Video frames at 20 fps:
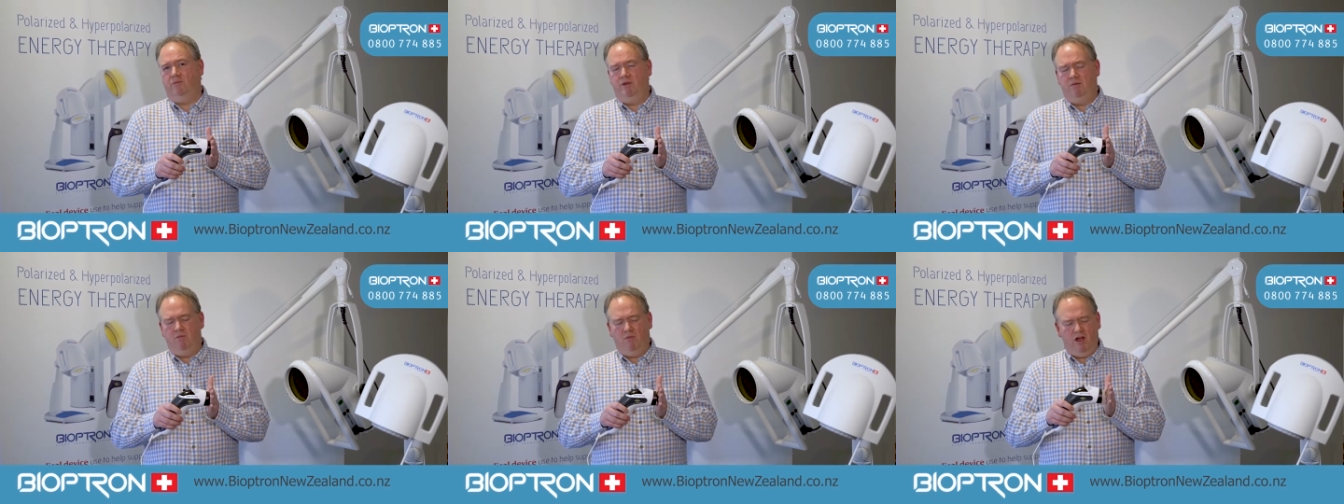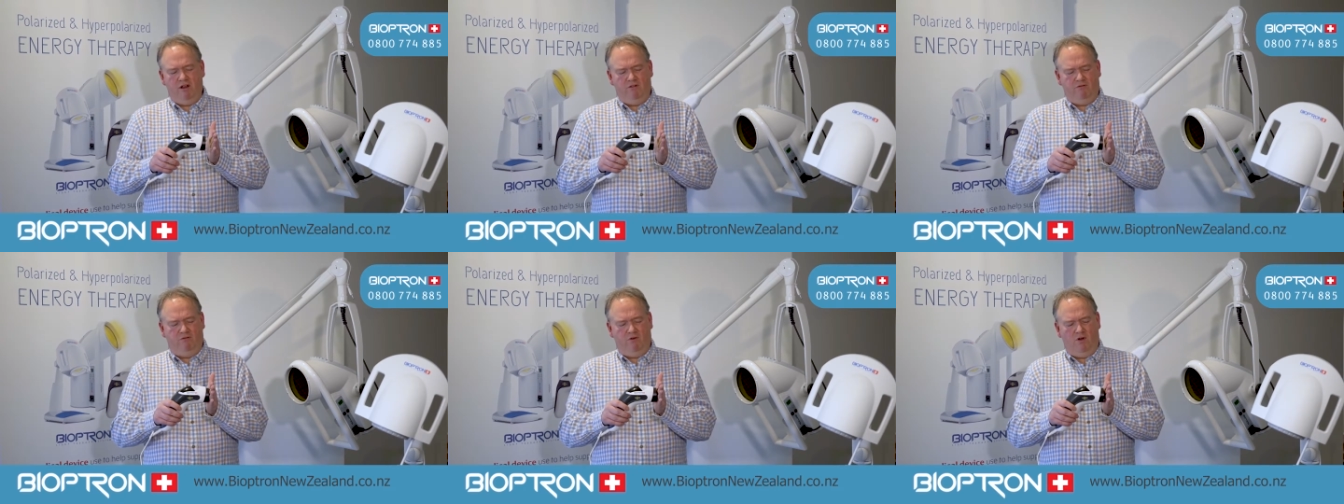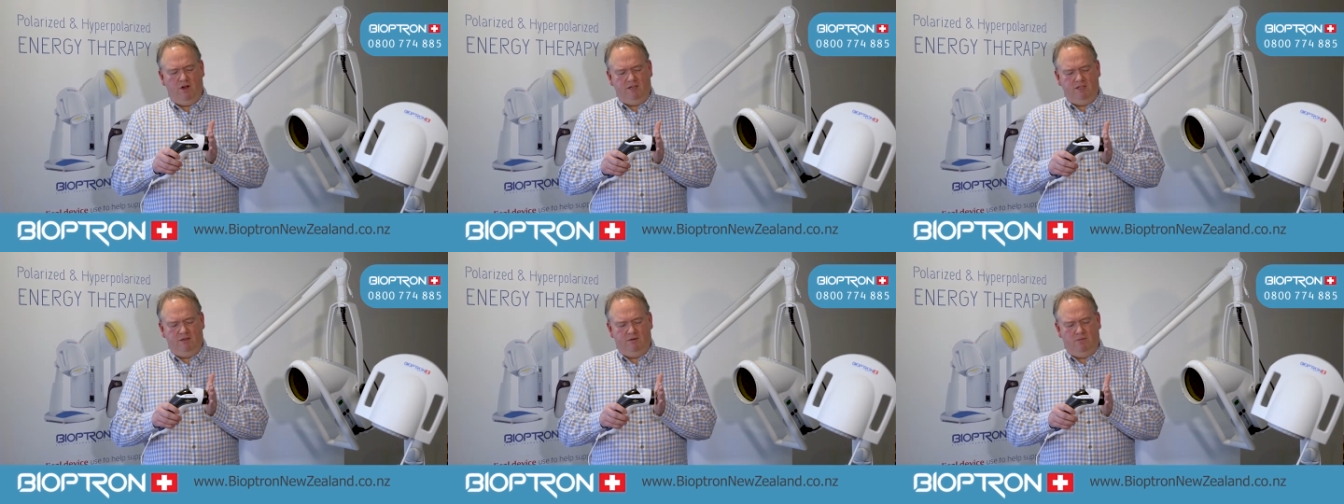you might
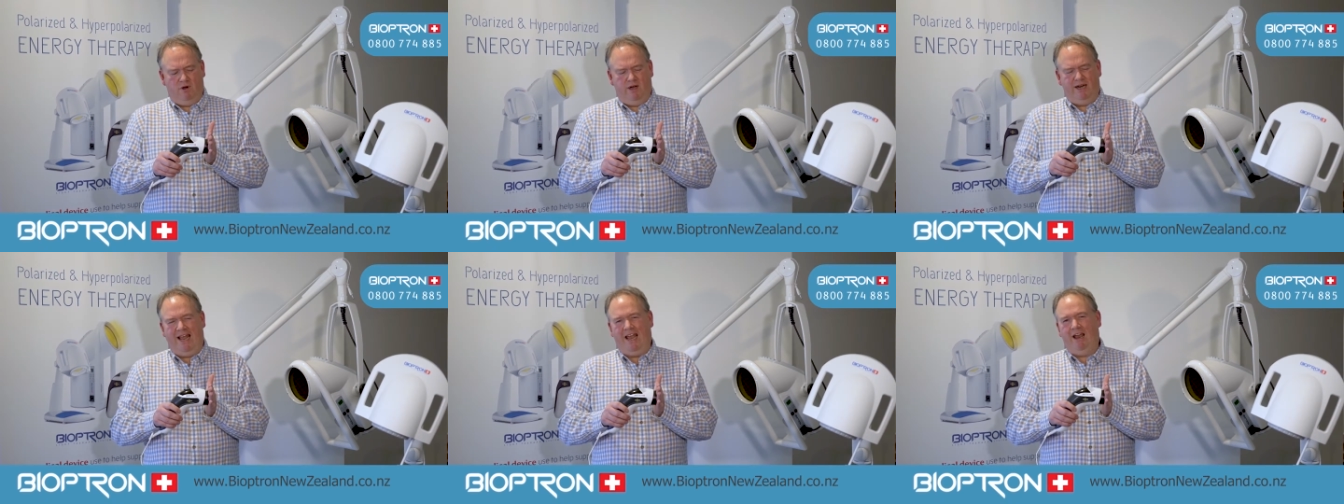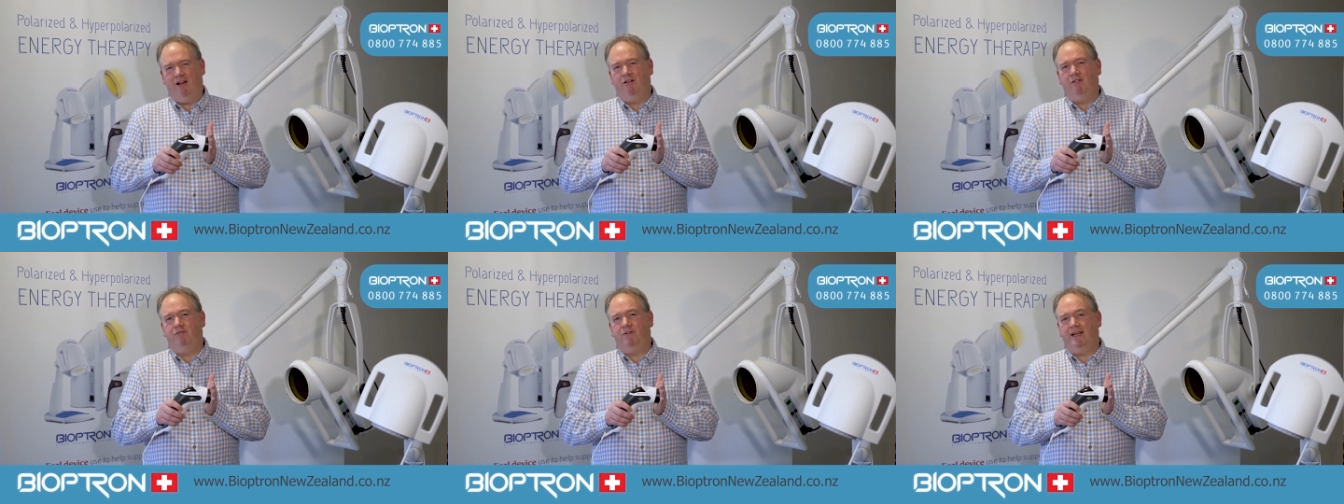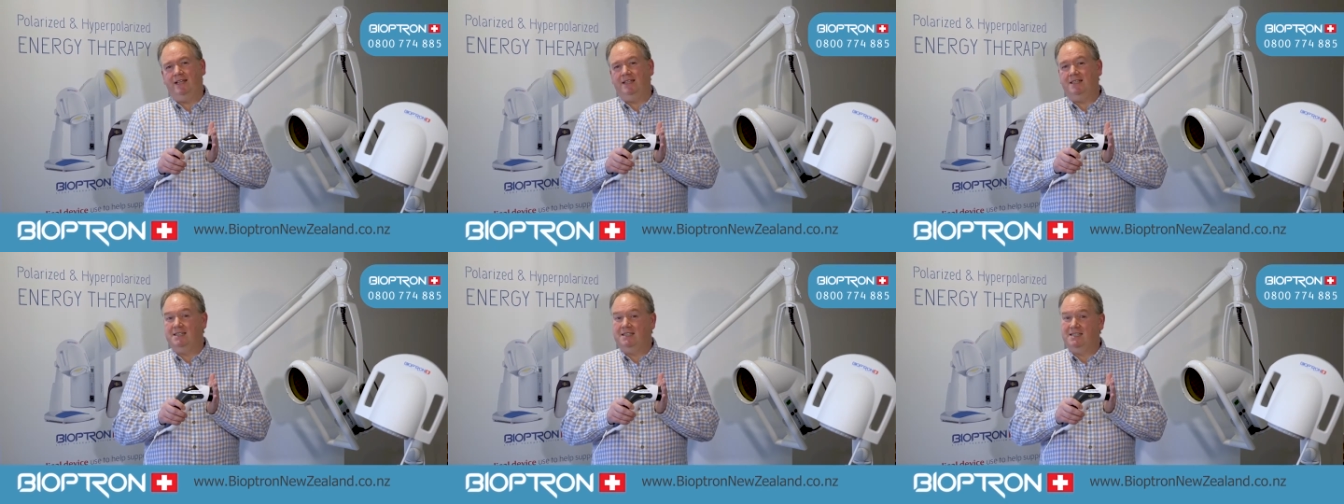find it might
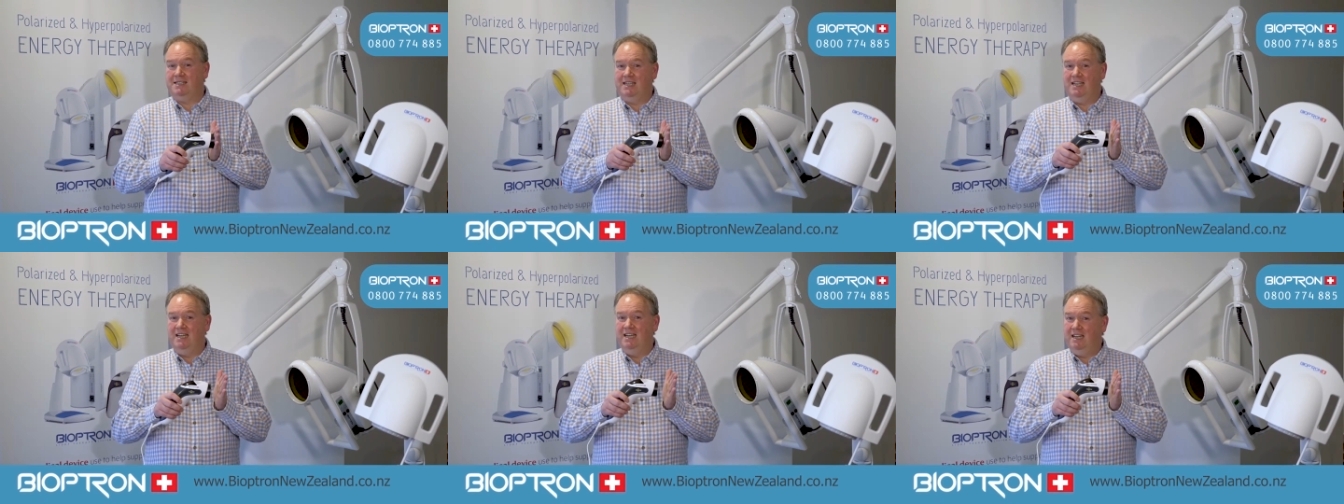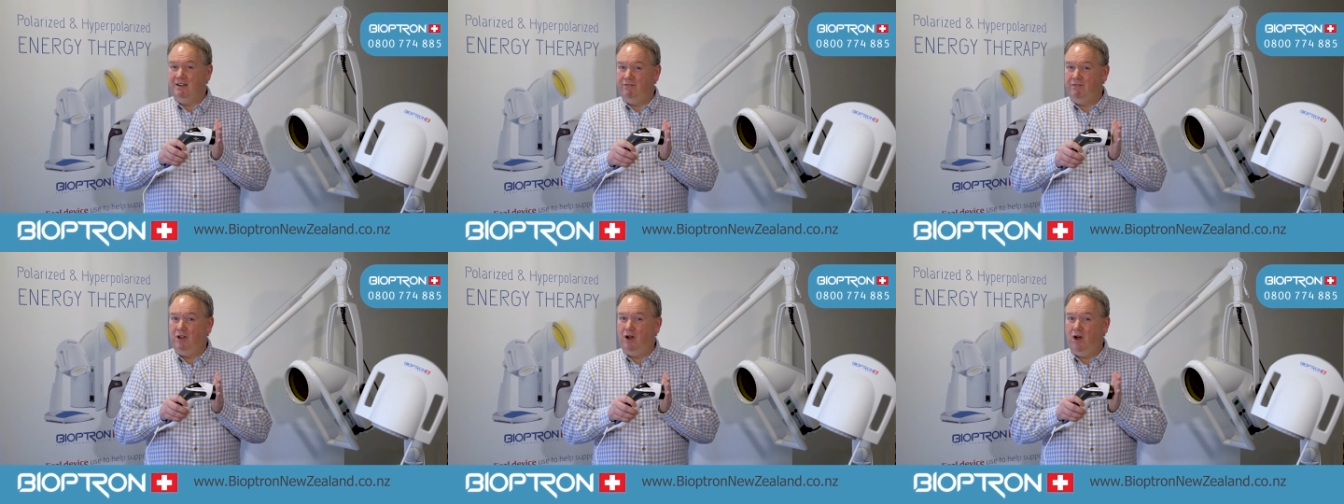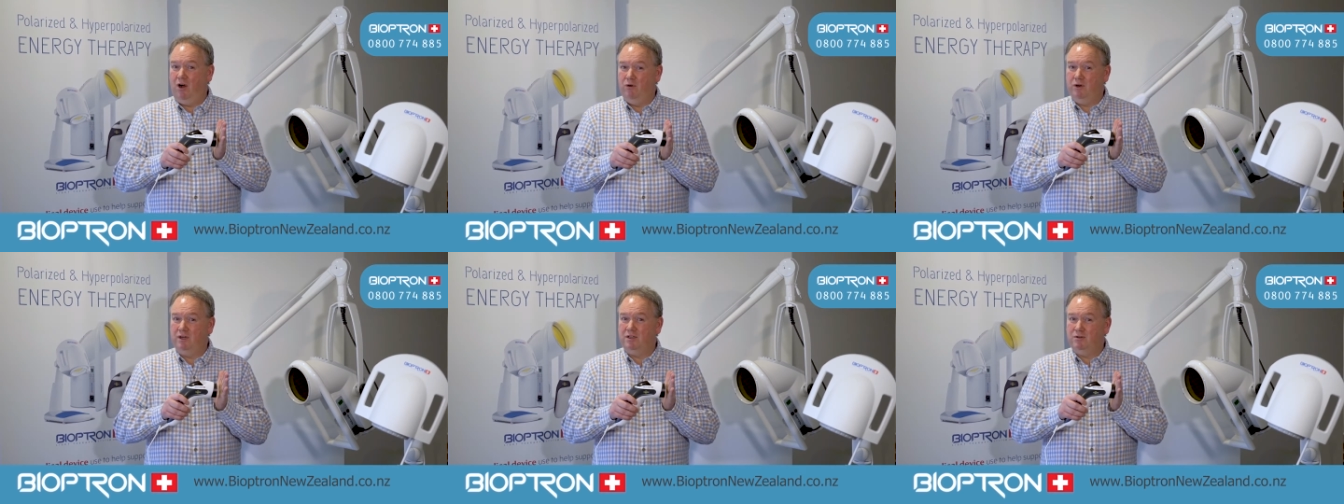aggravate the skin if you
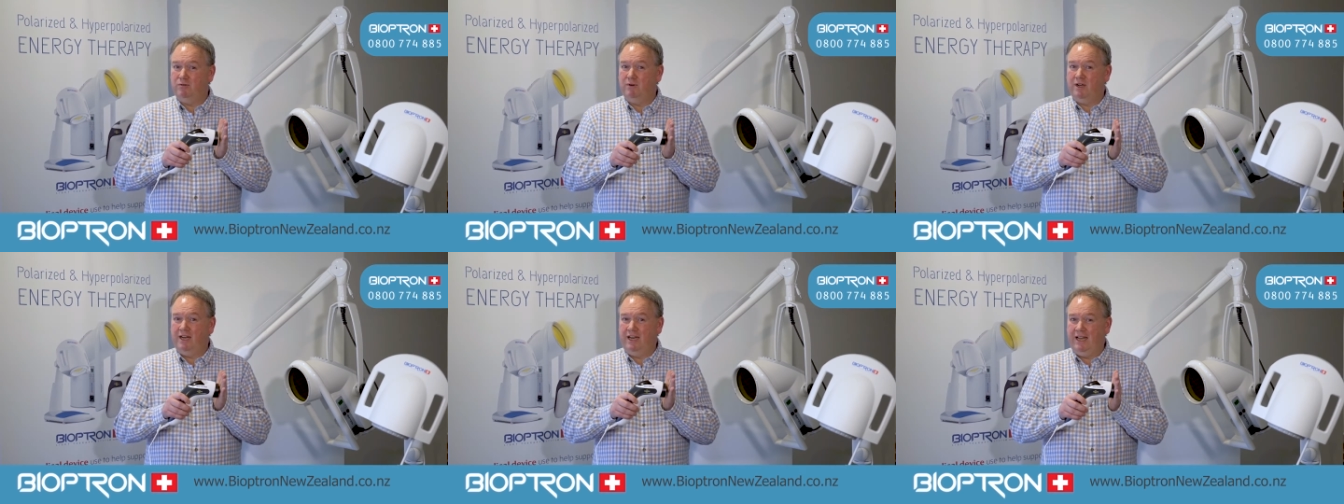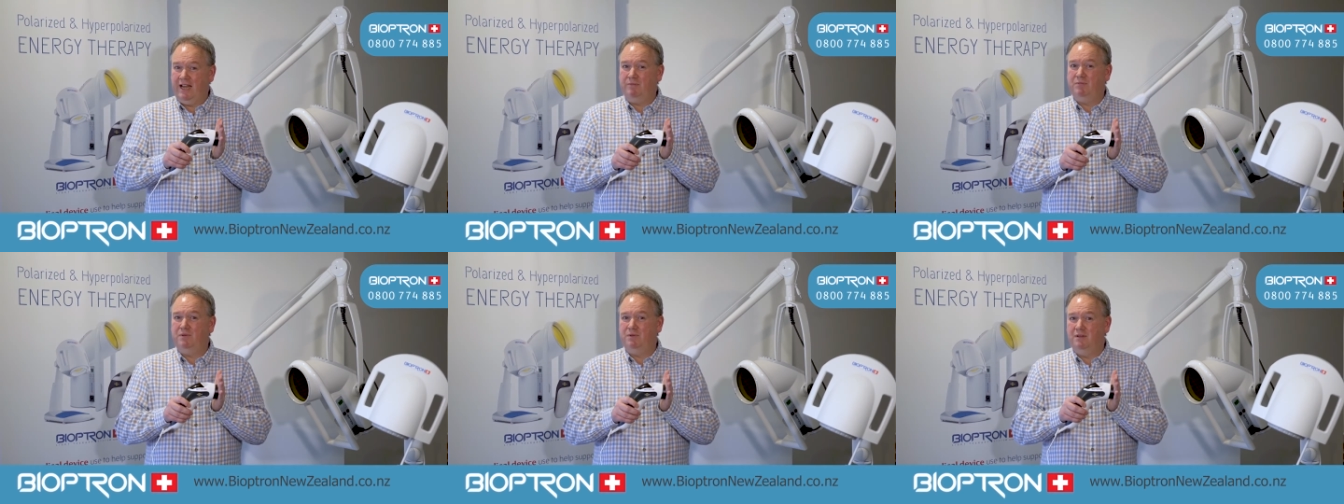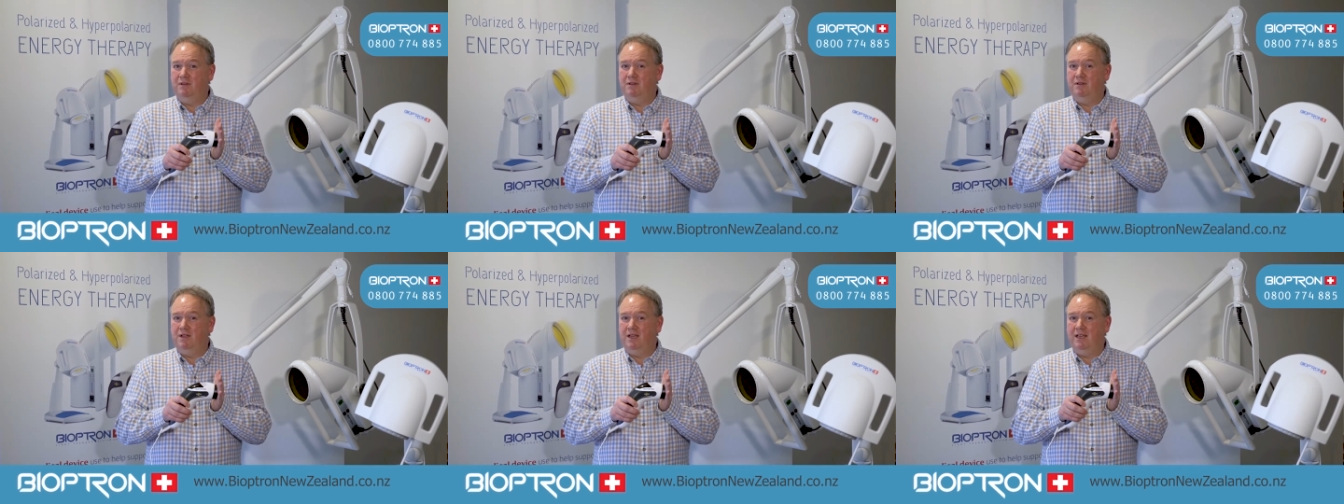hold it directly up
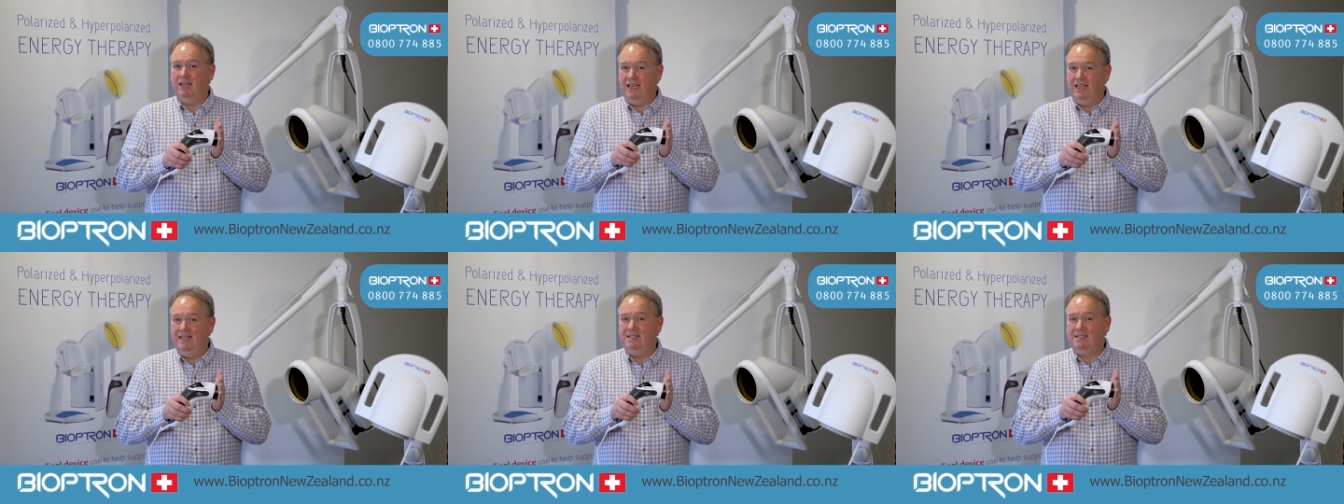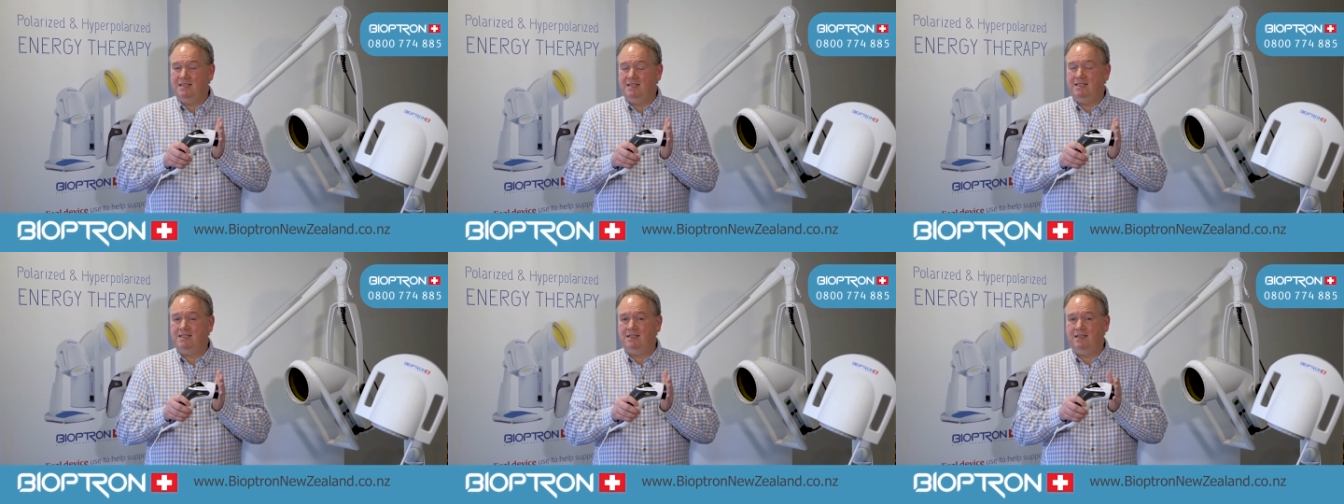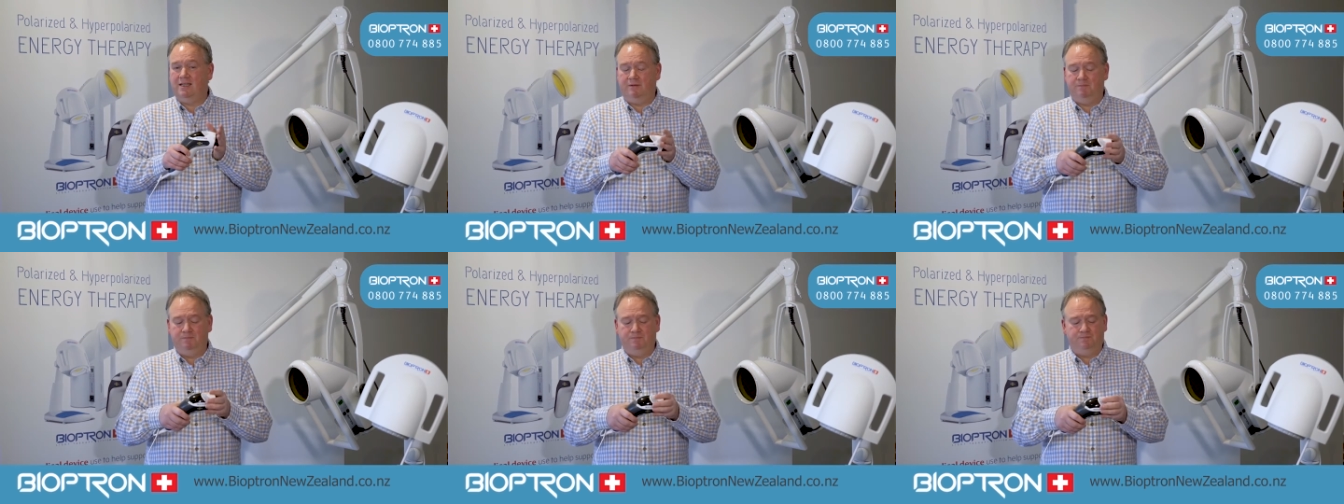against the skin.